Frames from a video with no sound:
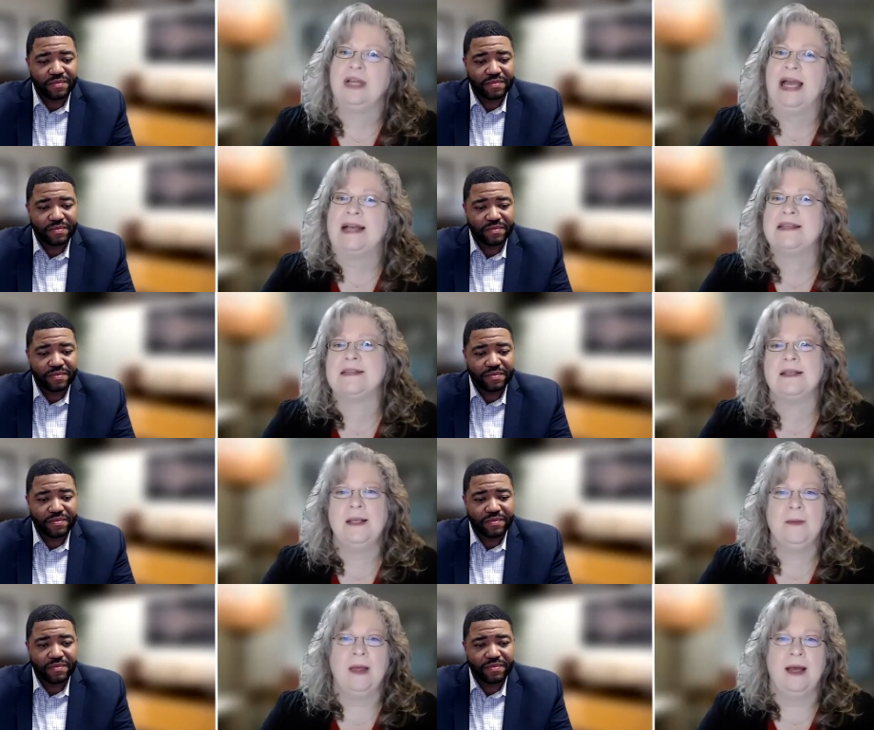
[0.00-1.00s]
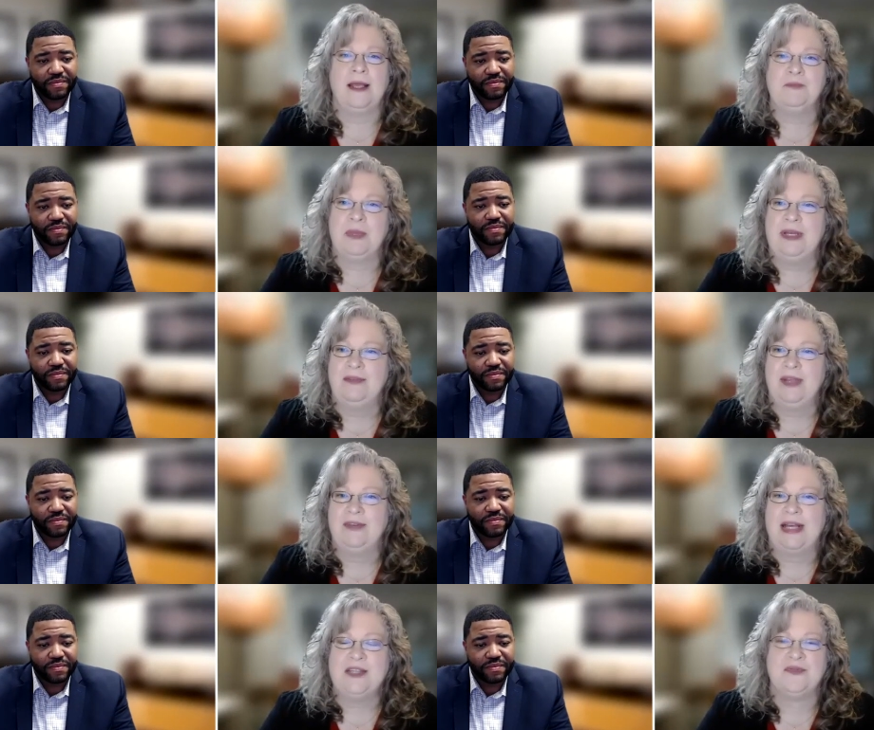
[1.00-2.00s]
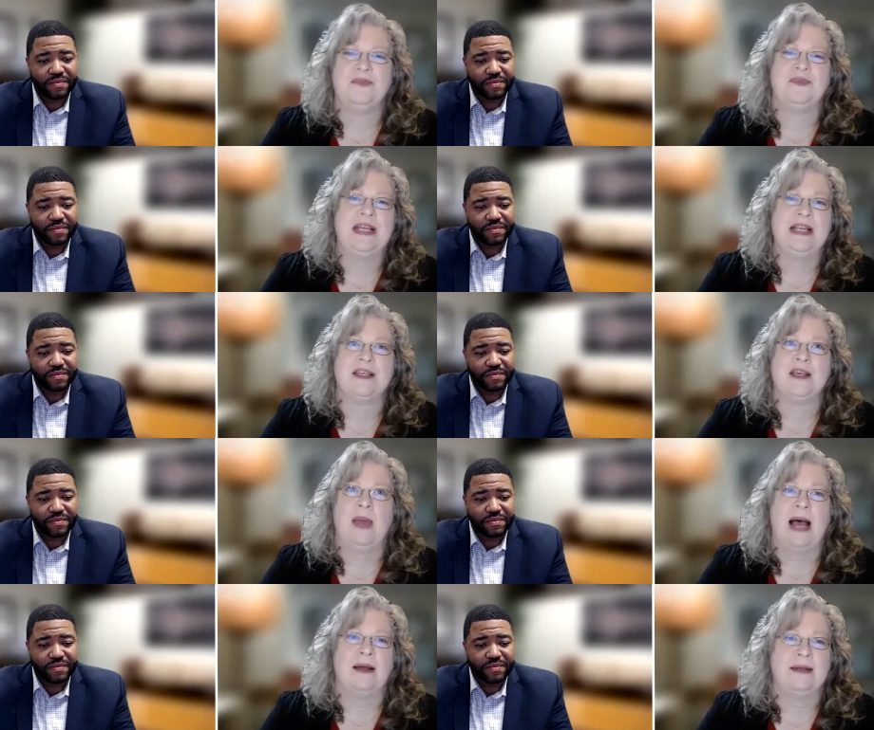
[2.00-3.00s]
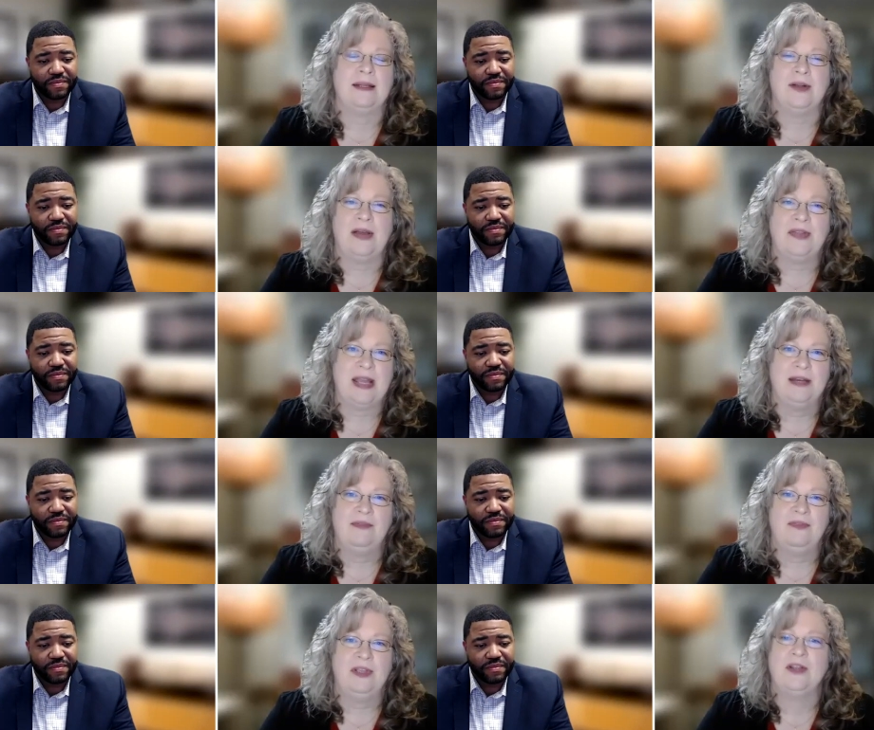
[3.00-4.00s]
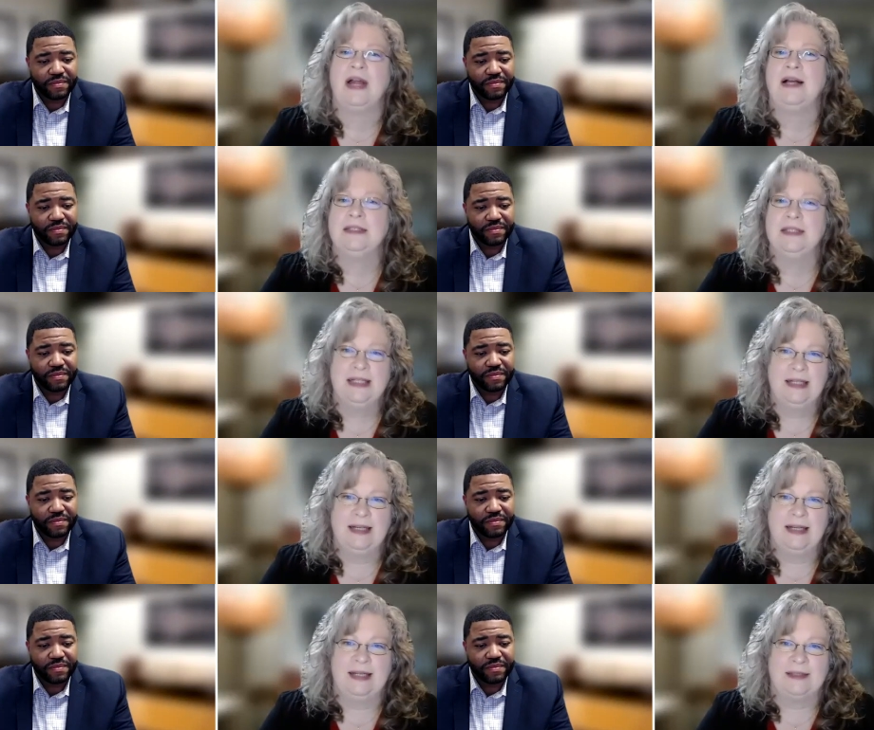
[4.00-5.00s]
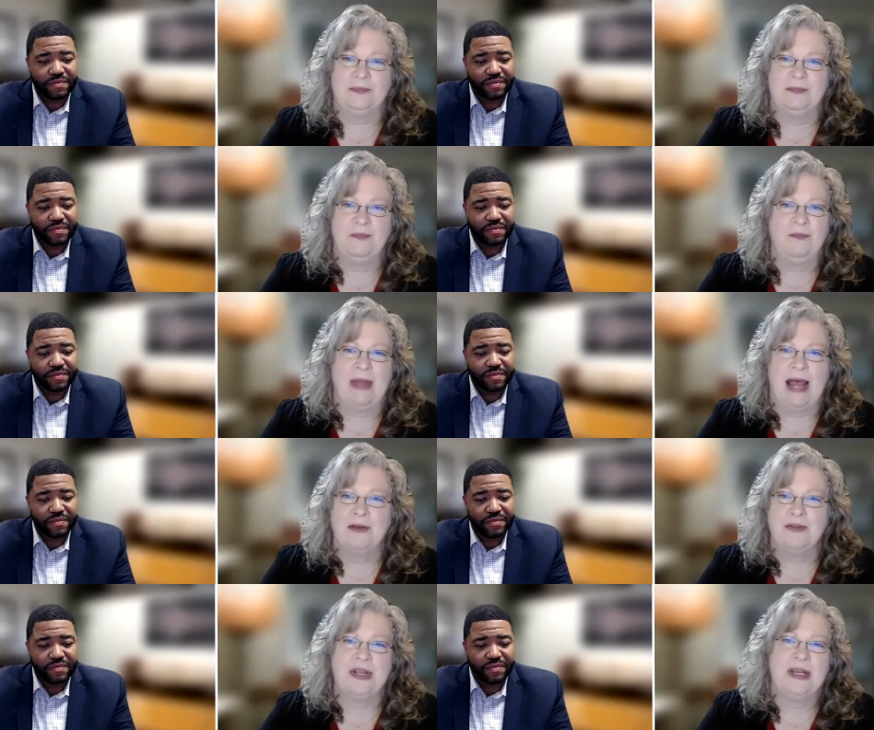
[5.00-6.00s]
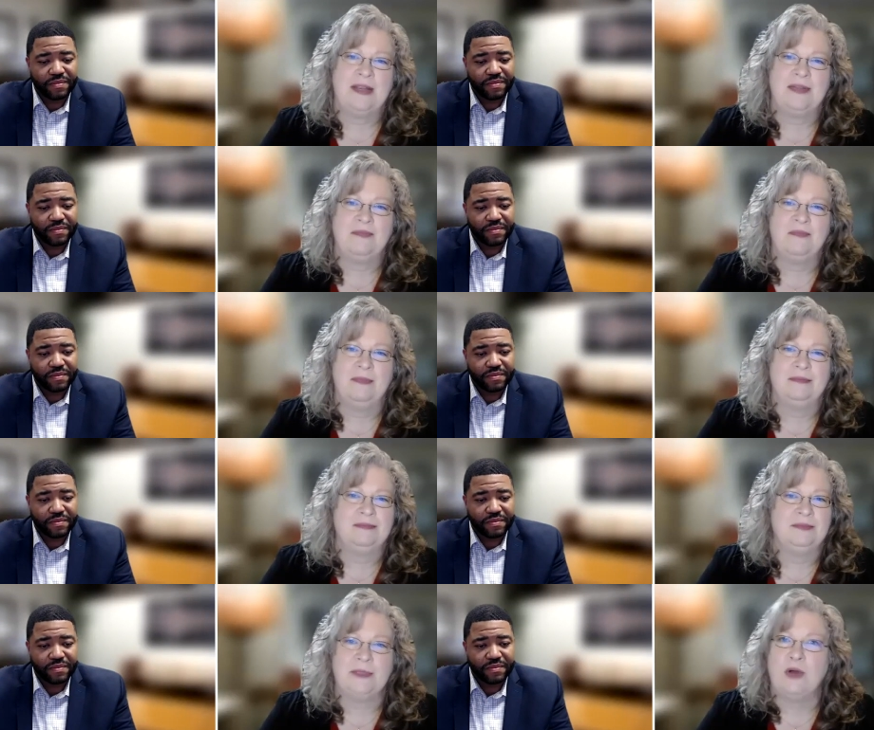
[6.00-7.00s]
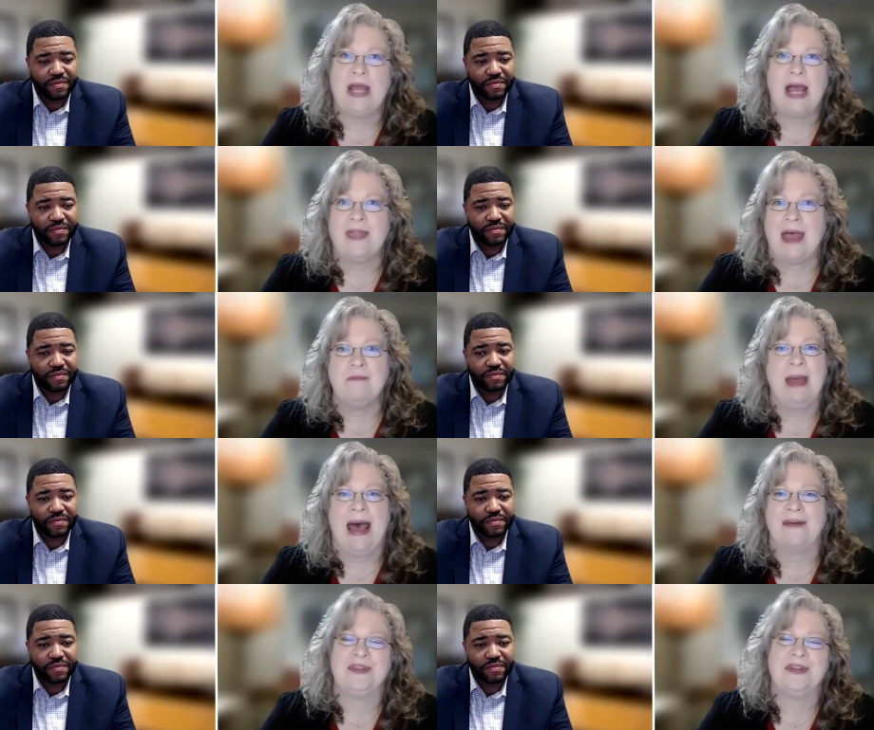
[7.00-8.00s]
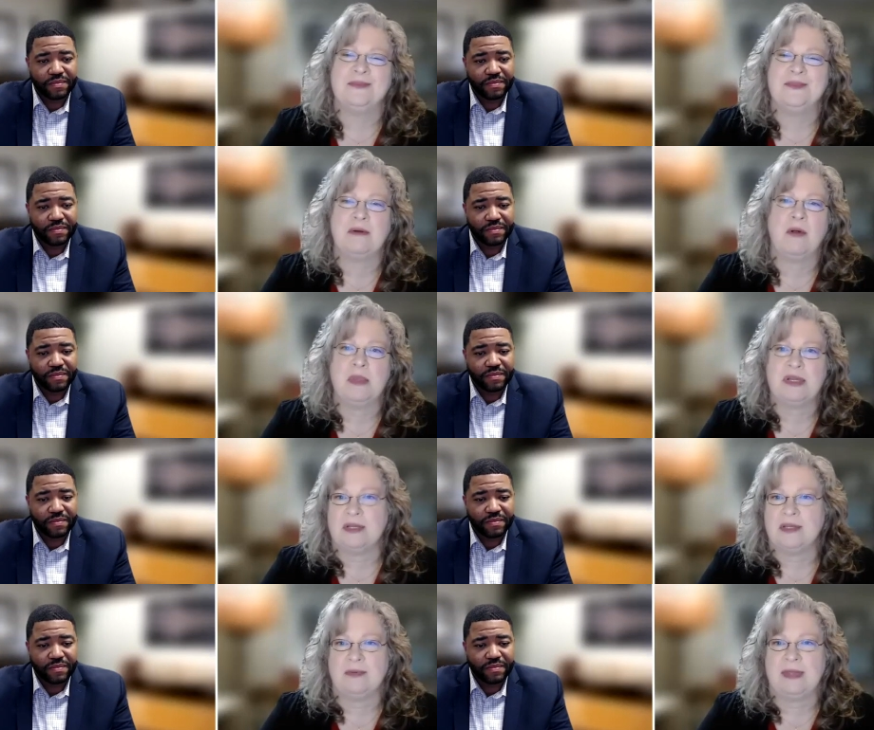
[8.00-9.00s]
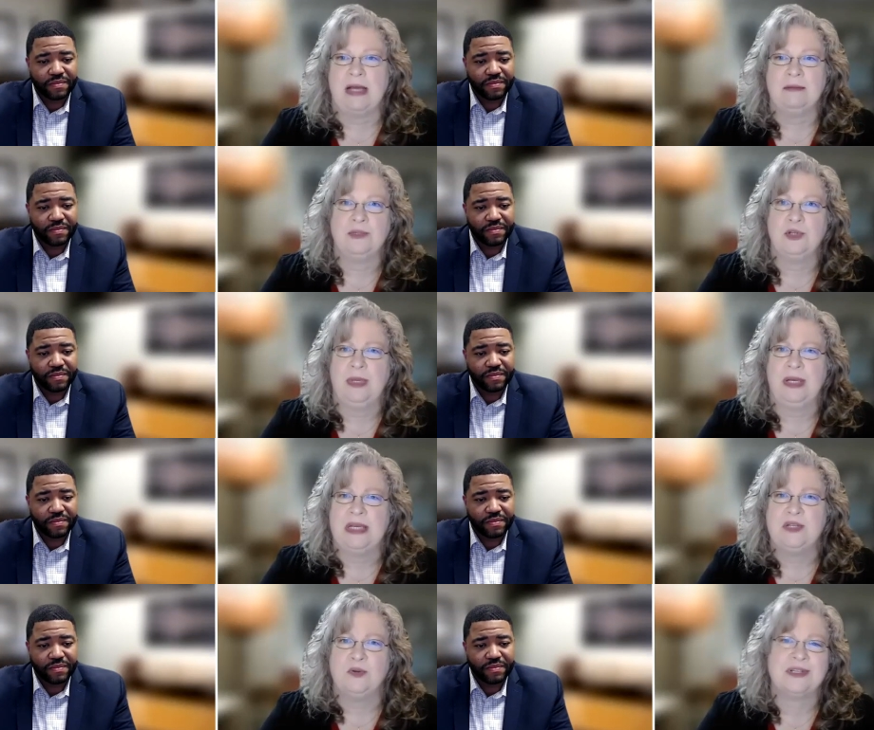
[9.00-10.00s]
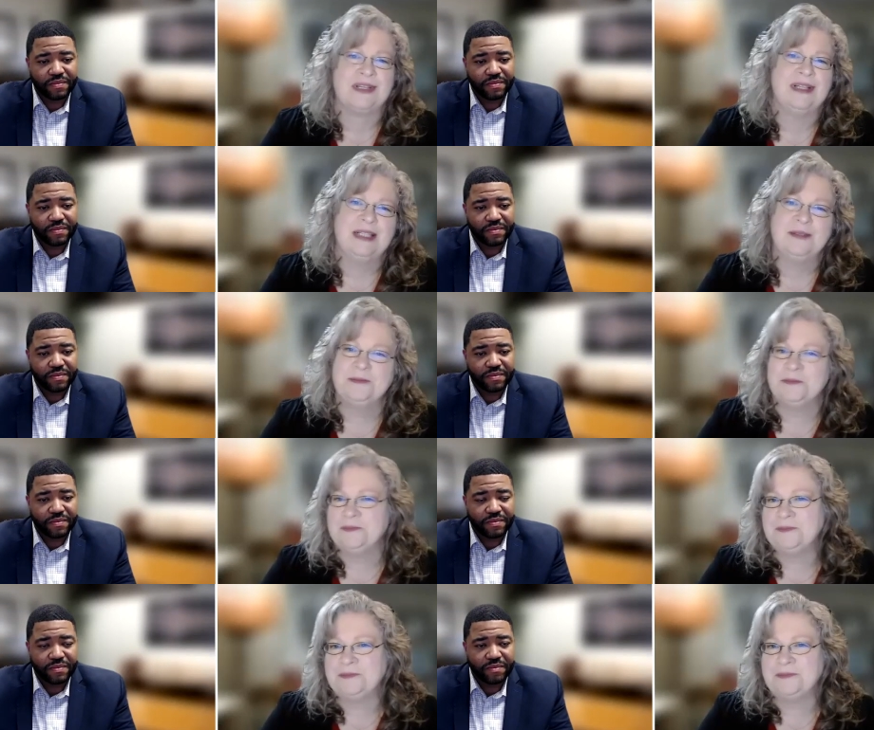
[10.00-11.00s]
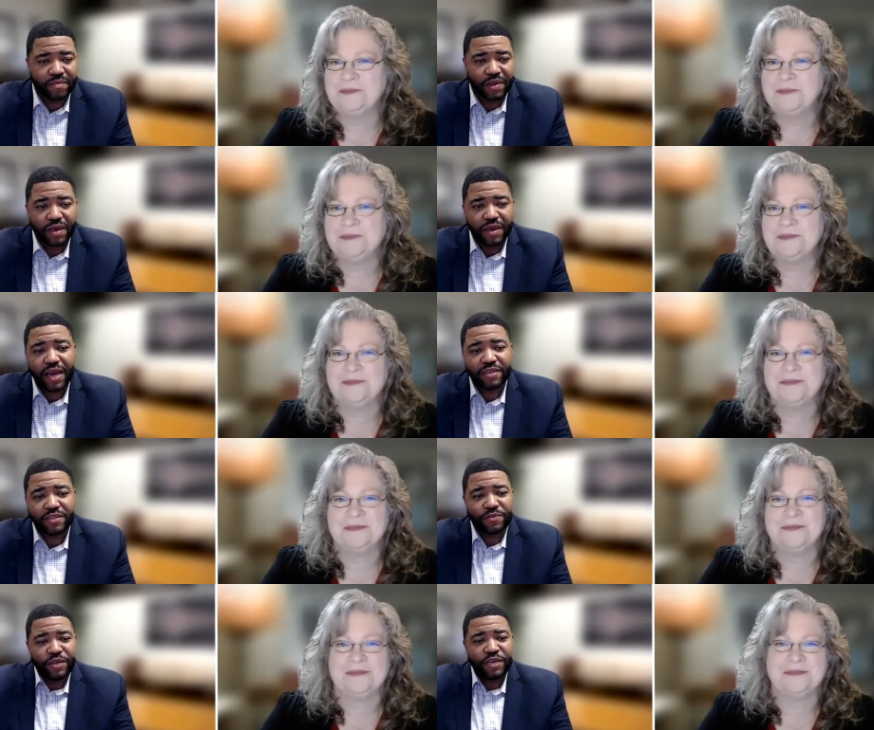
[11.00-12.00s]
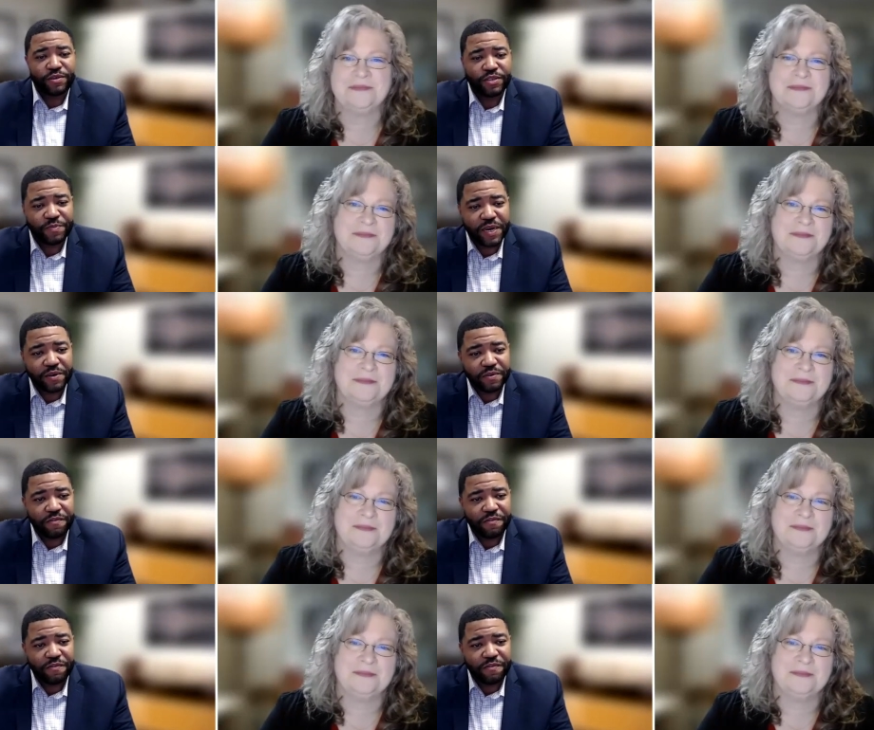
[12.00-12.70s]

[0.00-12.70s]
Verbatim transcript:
Speaker 1: gas. Any advice for fleets about, how they kind of figure out how they're going to go down that path to zero emissions without too many detours?
Speaker 2: Yeah, so, just speaking with